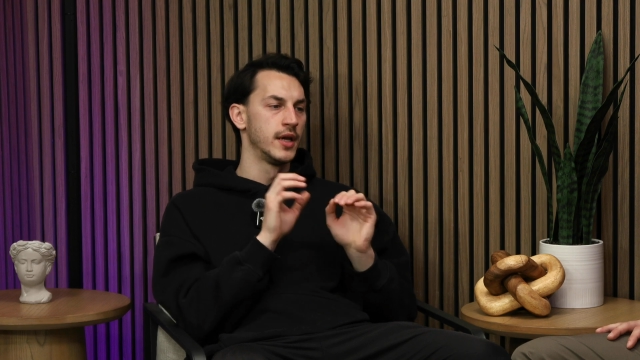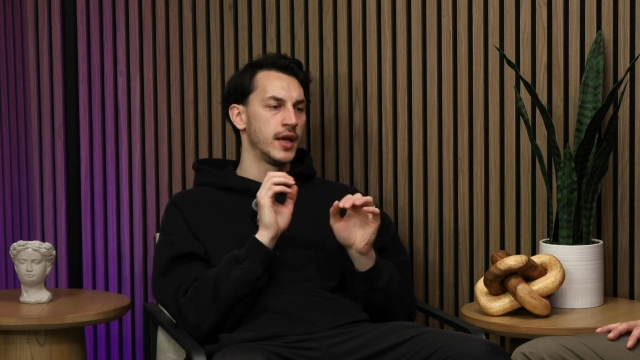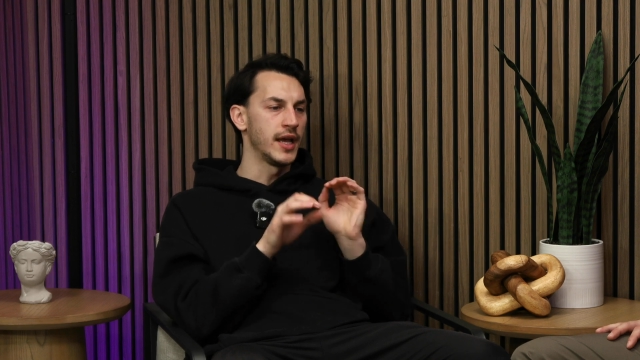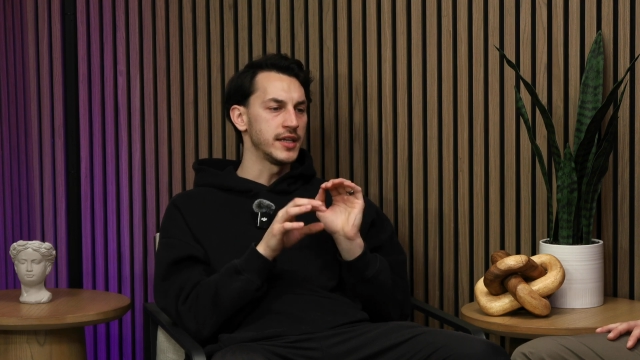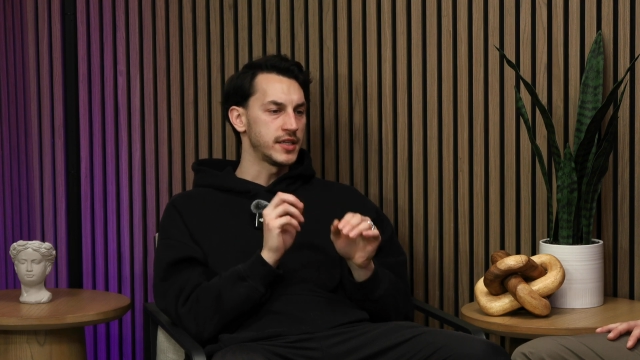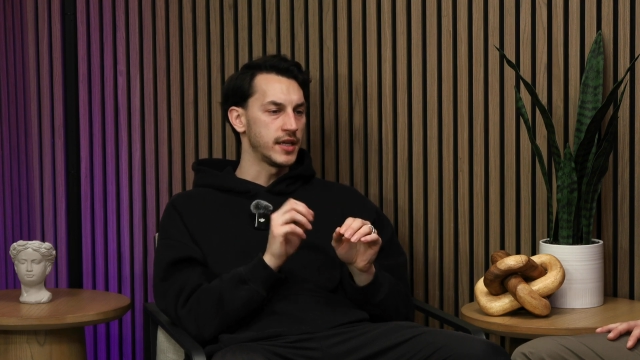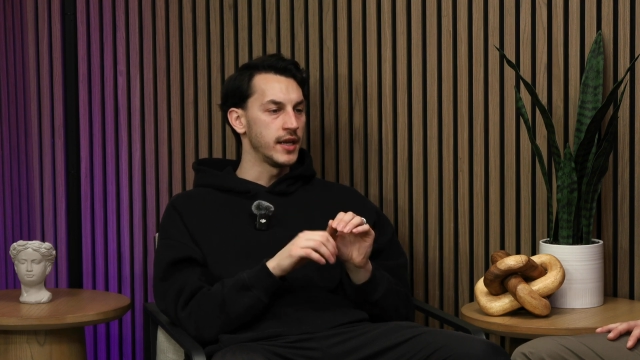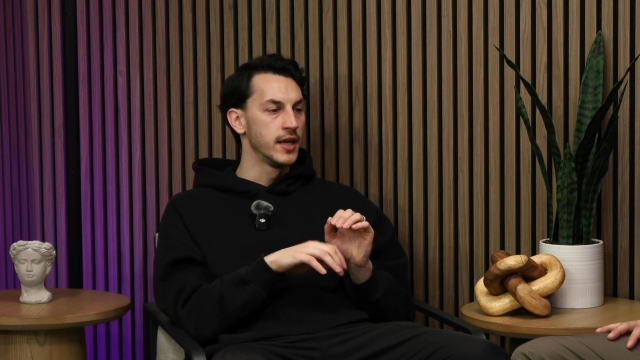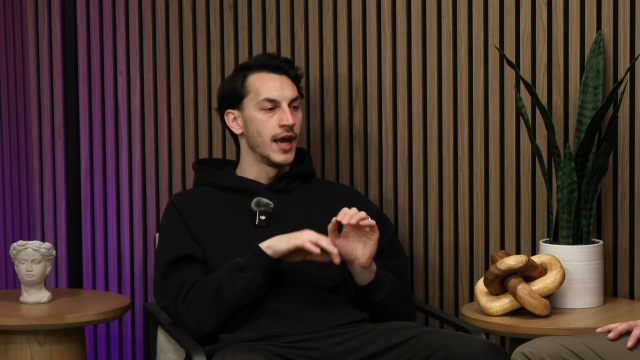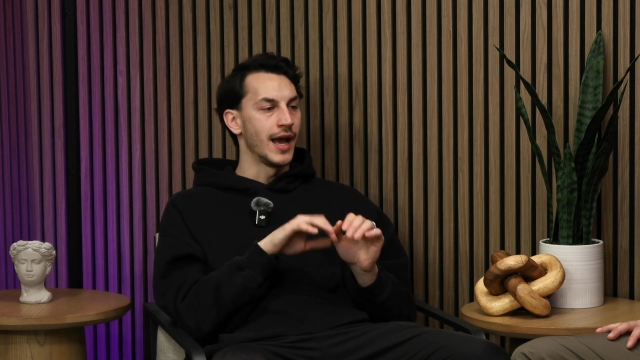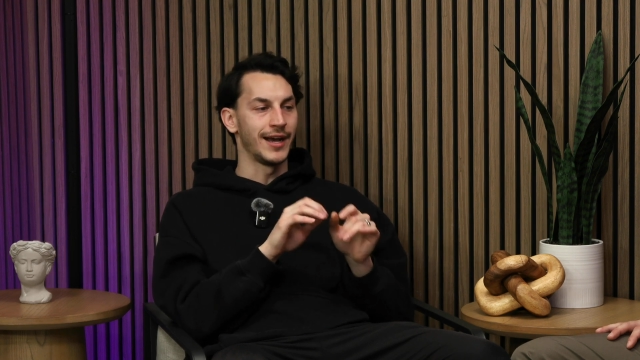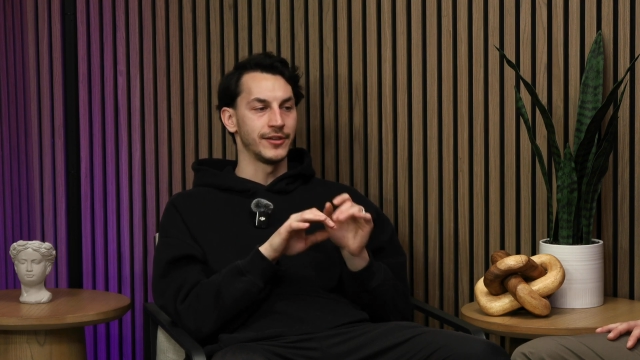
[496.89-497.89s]
Hey, city,
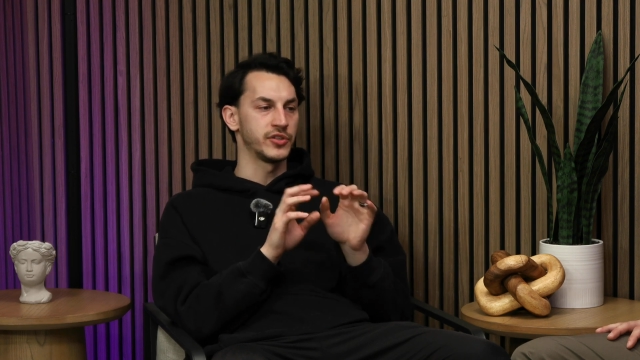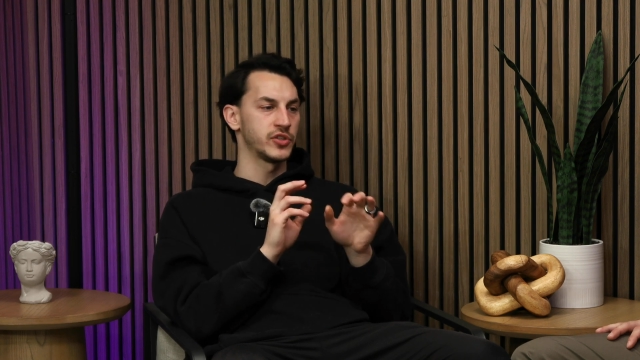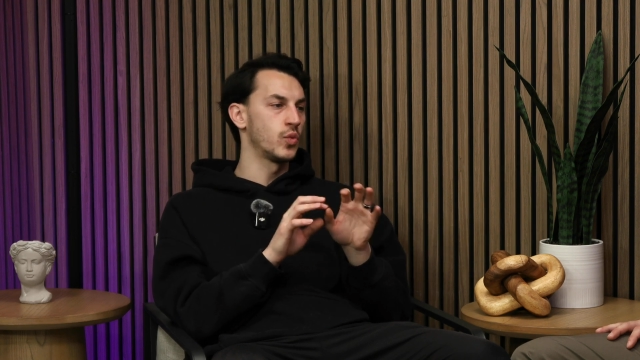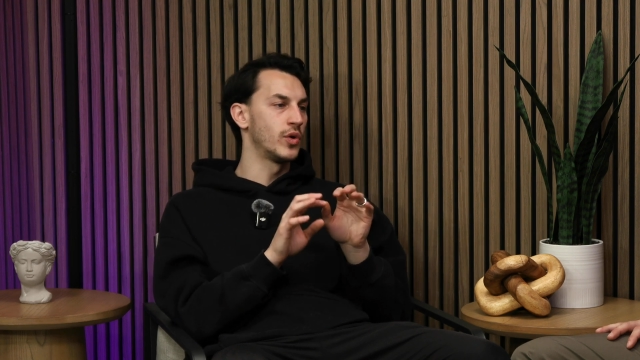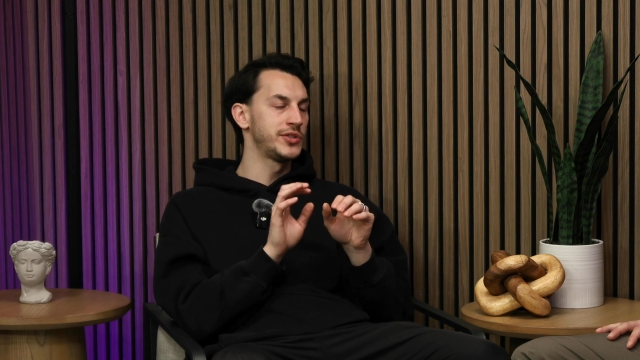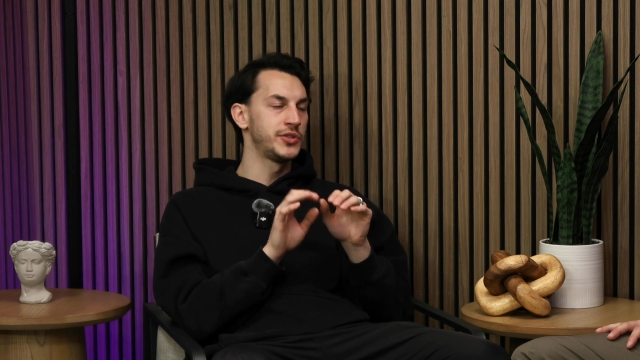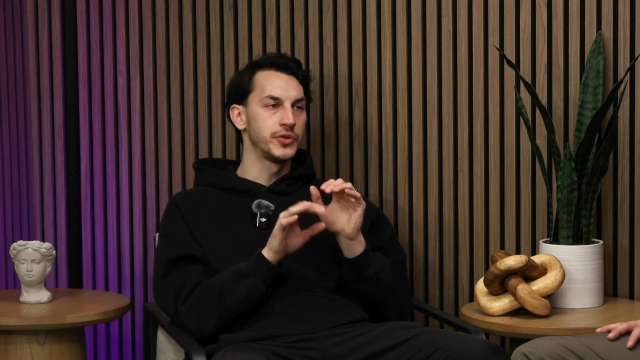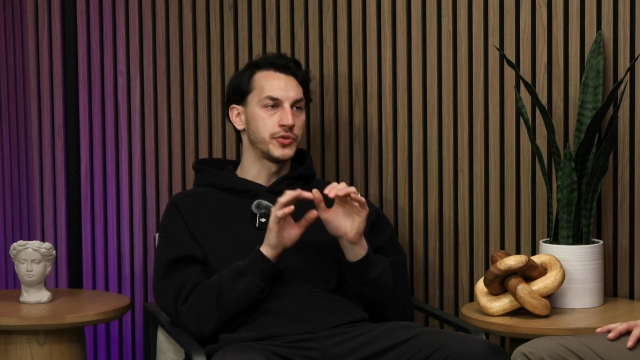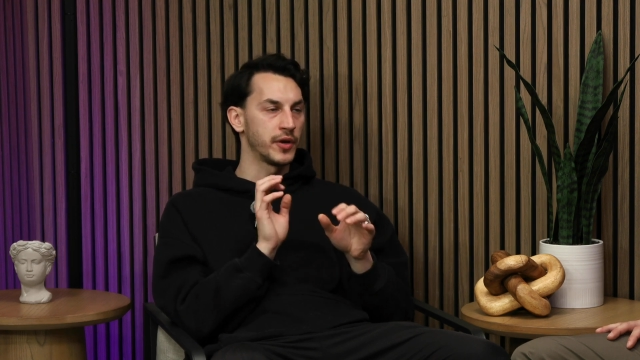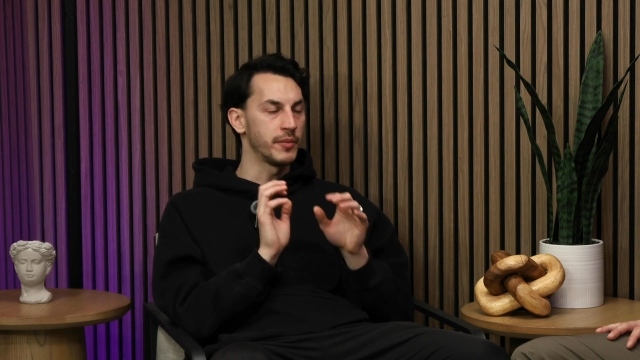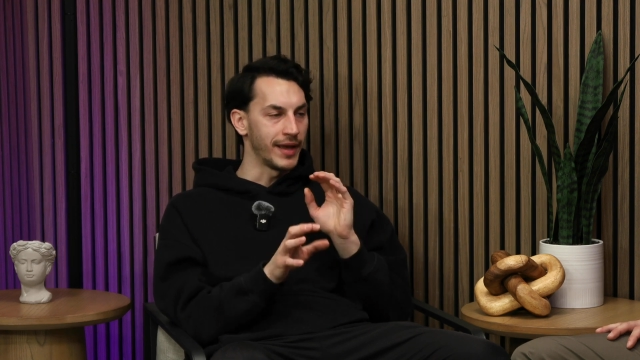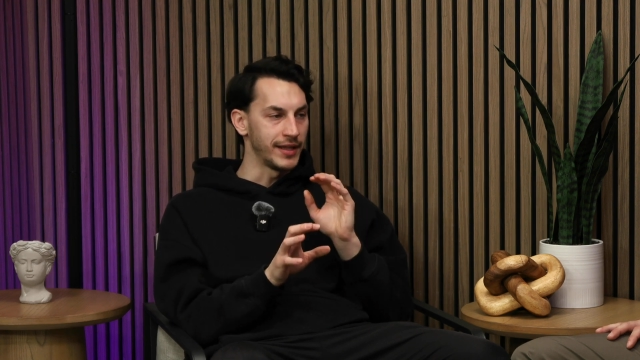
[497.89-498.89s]
address 123
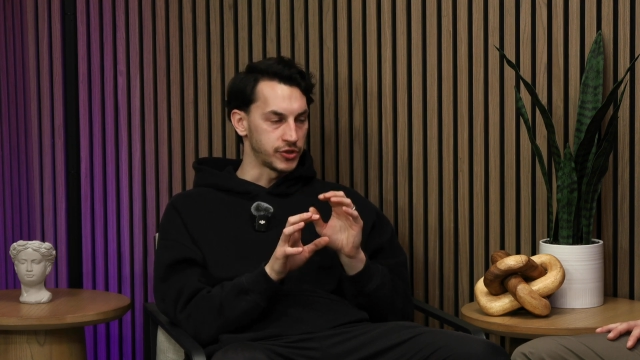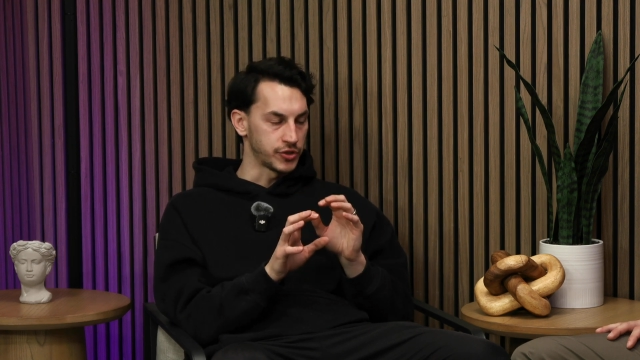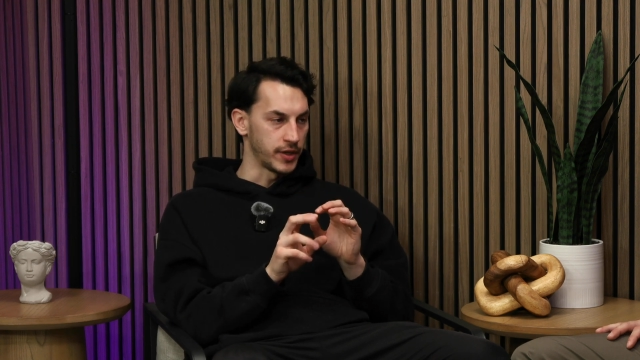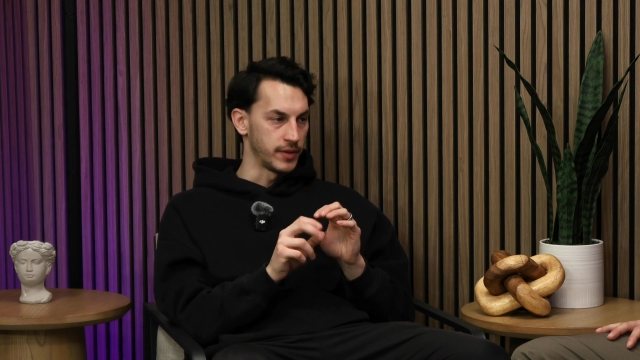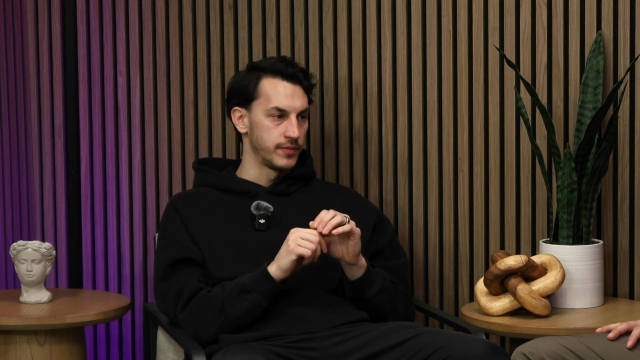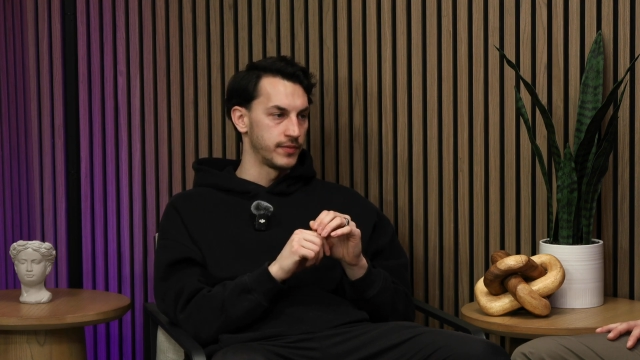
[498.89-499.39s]
Main Street.